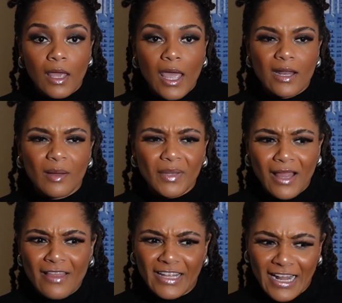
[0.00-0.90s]
And I'm
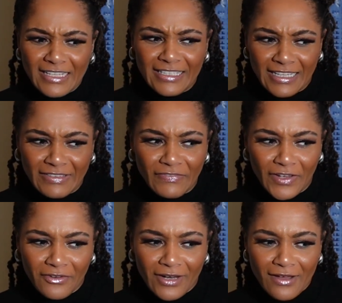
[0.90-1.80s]
glad that I didn't
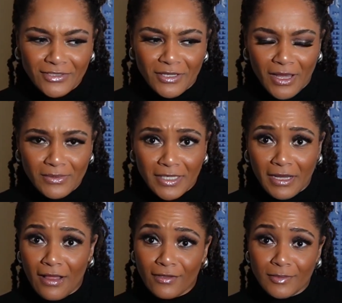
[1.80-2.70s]
figure it out till I was in
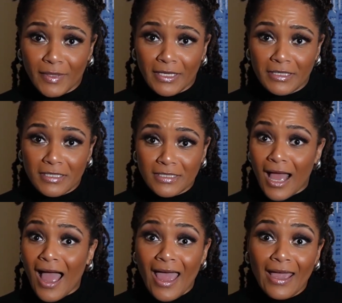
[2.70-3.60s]
college because
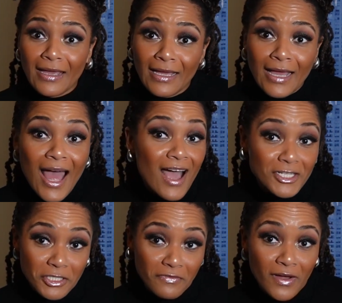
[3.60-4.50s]
I
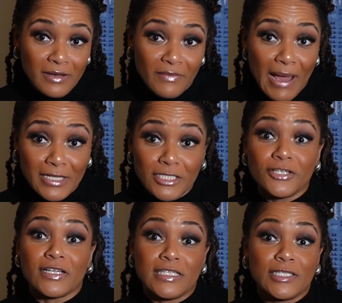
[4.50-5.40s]
actually find maxi
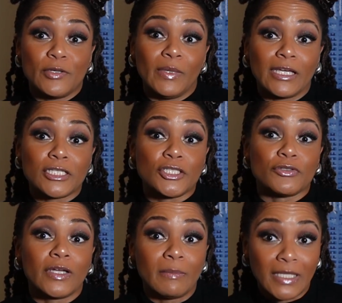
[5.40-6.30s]
dresses to be
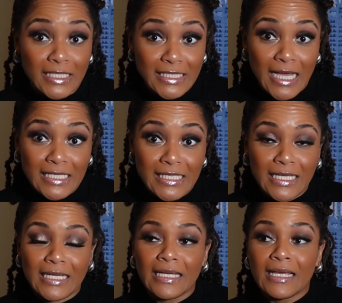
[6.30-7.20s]
extremely
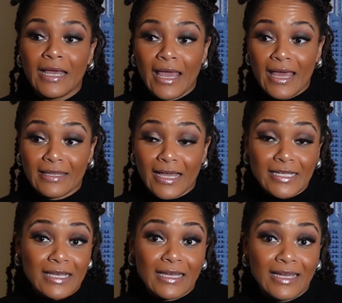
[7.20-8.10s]
sexy and like
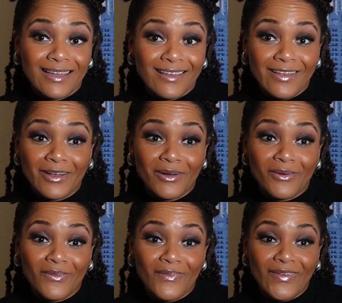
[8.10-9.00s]
you
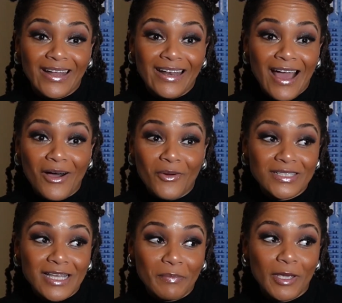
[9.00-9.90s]
know, and now
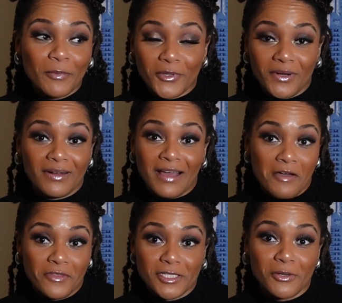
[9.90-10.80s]
it's like people are
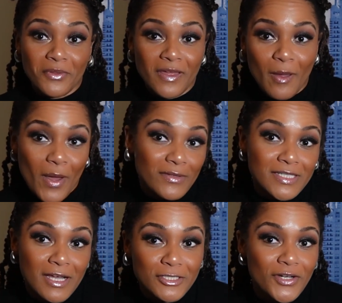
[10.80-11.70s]
have this whole thing about
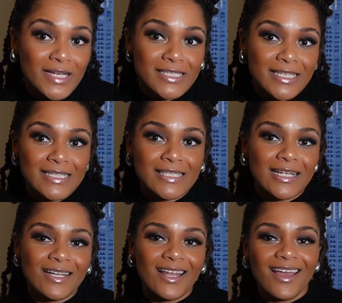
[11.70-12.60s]
sundress
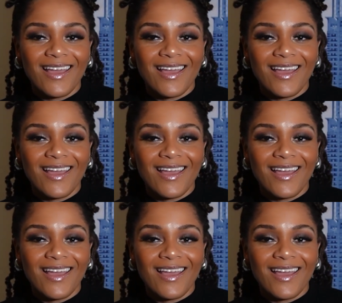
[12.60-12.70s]
season.